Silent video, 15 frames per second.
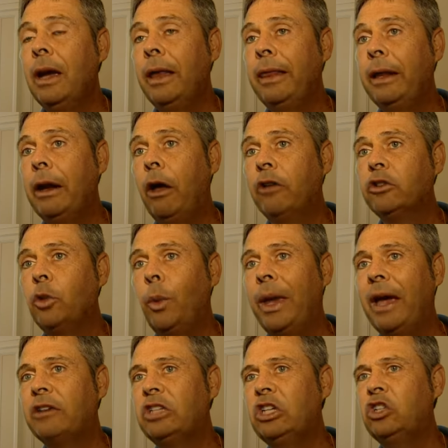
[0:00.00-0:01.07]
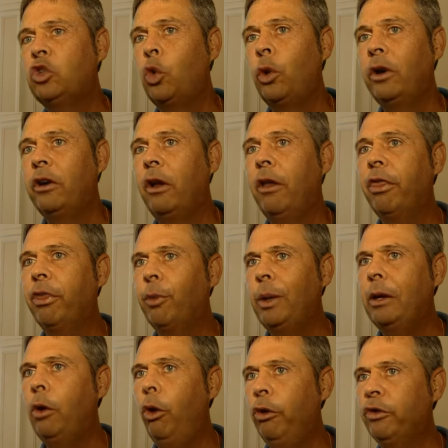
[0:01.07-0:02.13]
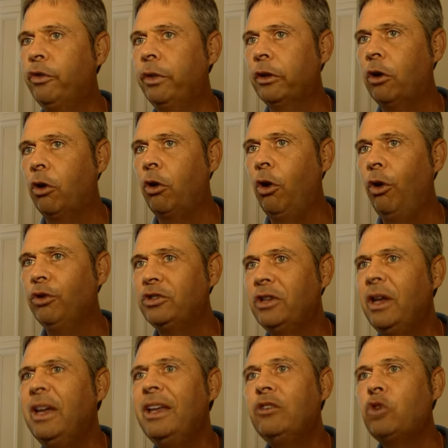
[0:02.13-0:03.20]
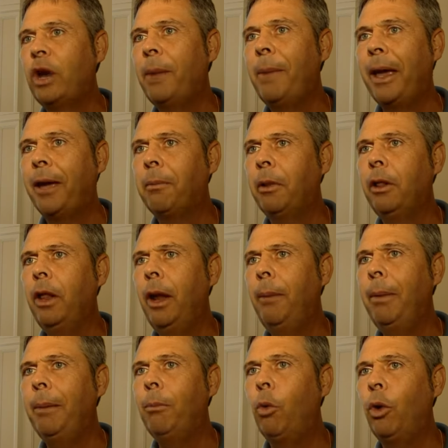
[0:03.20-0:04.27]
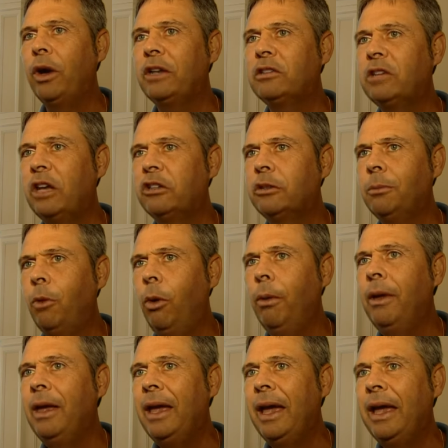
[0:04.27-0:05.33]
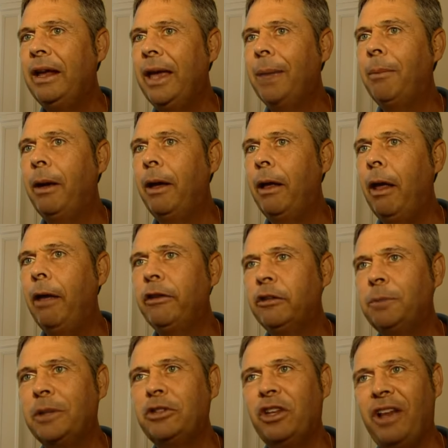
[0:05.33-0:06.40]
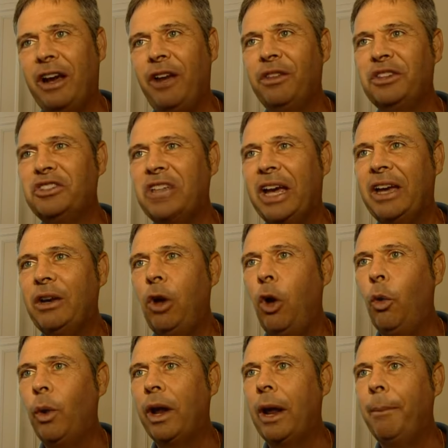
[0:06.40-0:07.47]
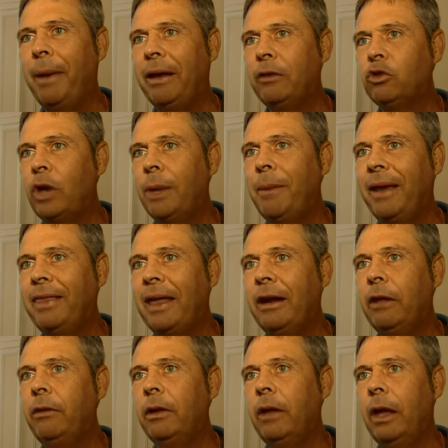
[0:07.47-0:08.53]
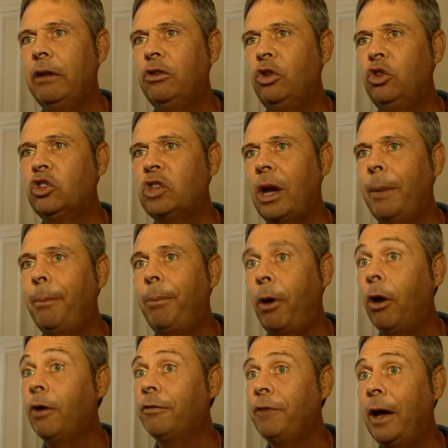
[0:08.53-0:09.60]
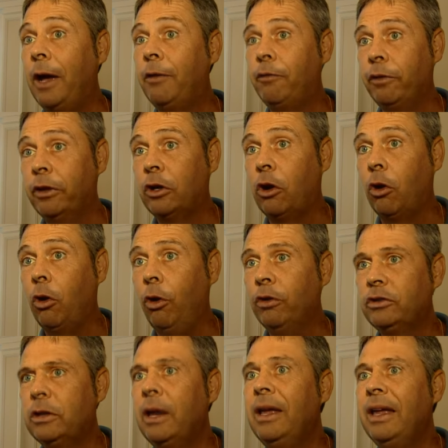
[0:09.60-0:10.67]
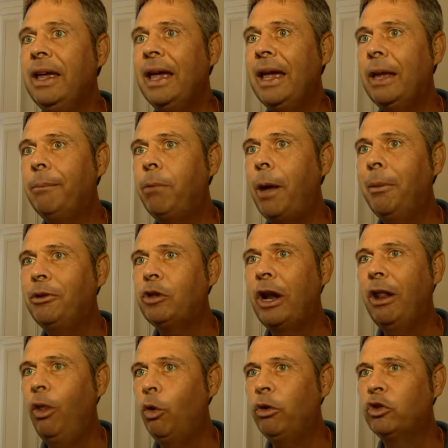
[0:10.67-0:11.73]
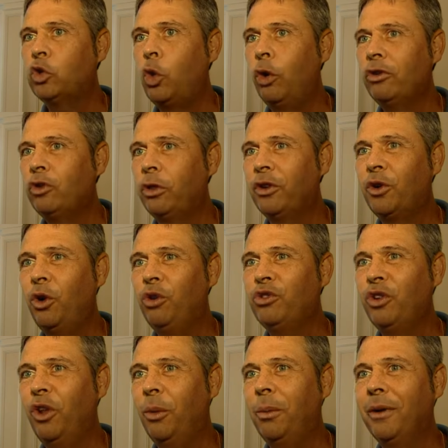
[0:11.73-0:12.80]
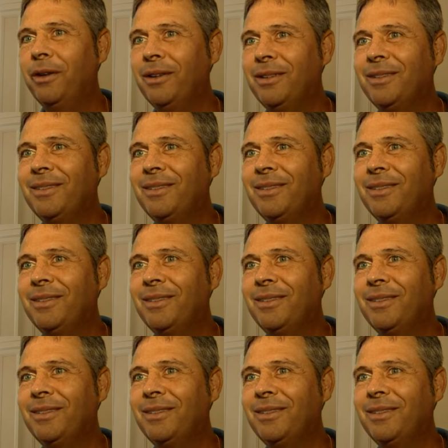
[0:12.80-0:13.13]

And then also, we actually shortened three holes for the girls, try to make them a little bit more accessible, and give them especially like on the second hole, we're going to try to make that a two-shot par five for the girls, and probably try to lower the scores on the girls a little bit.